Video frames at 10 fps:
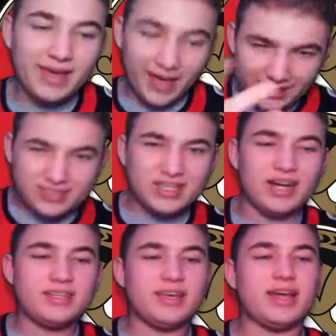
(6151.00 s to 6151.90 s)

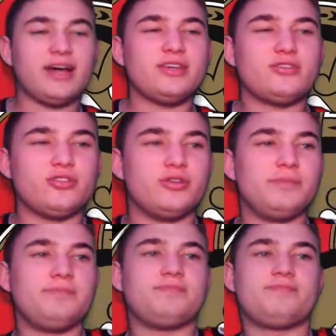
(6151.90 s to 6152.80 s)
Stanya, how you
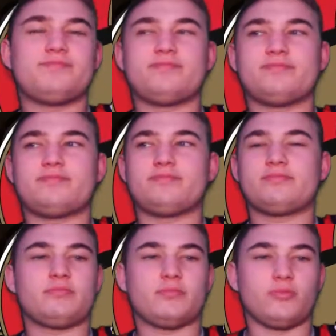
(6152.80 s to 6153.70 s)
doing?
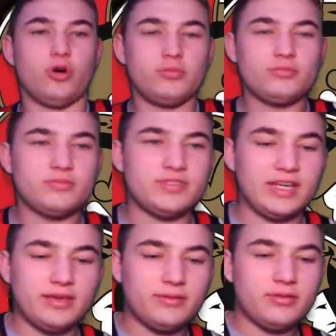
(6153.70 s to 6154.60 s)
Oh, ding.